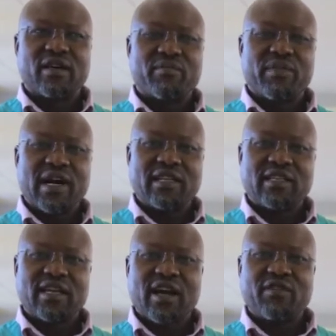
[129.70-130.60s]
But
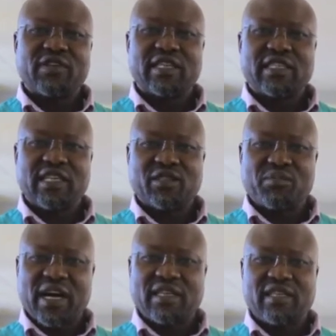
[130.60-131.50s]
after 6
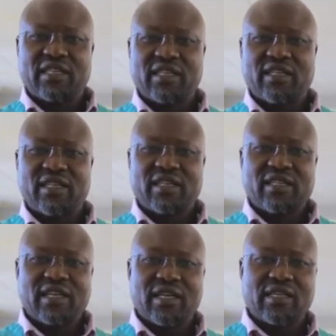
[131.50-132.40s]
months,
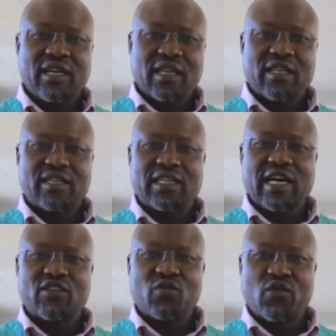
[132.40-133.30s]
the teeth
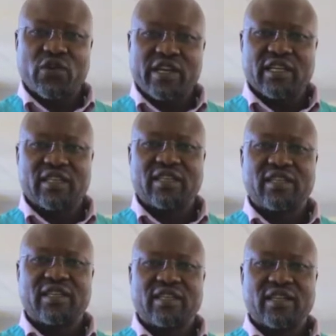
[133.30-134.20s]
start growing.
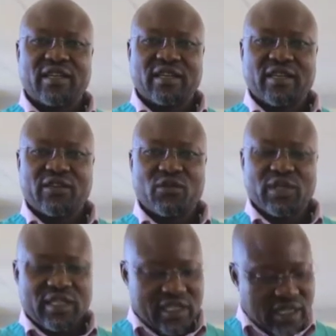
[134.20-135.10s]
You
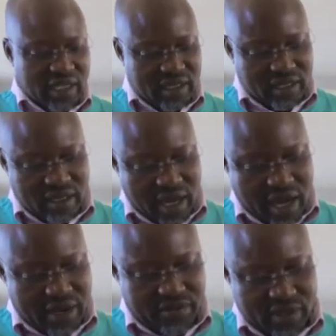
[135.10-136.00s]
will see
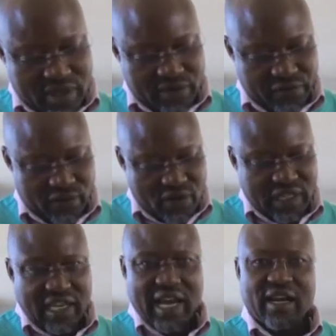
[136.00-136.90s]
in front
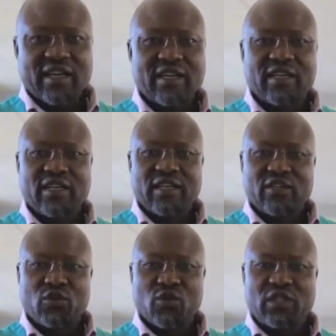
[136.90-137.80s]
here,
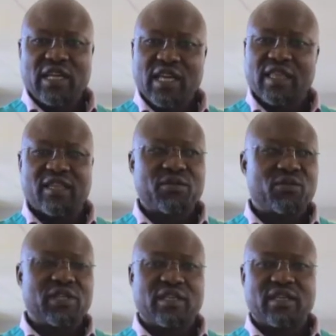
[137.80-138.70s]
2 teeth
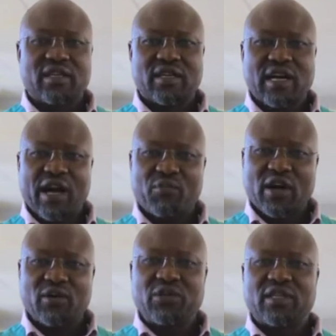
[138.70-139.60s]
will come
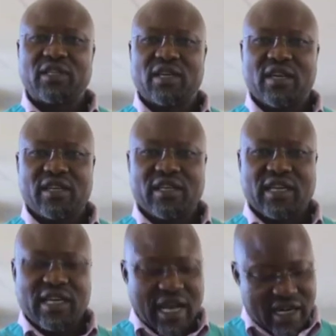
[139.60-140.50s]
out,
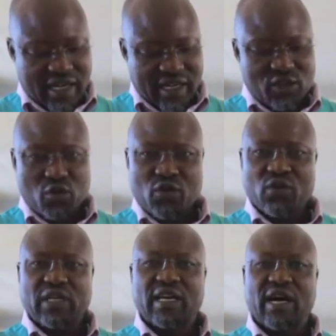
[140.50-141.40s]
then another 2
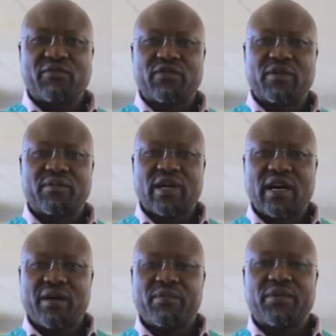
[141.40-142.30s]
will come from
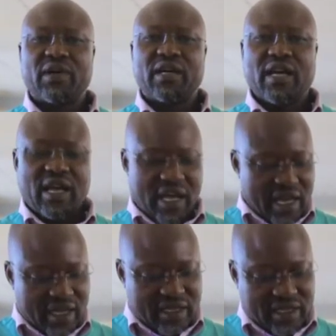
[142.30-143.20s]
up,
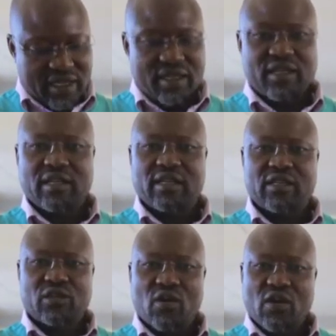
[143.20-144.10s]
and
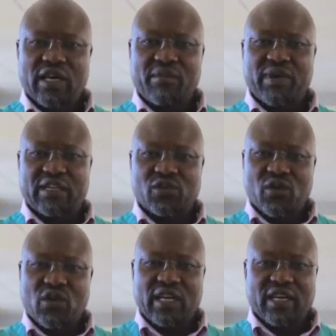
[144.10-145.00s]
slowly by
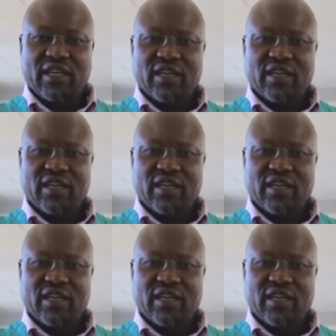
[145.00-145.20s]
slowly,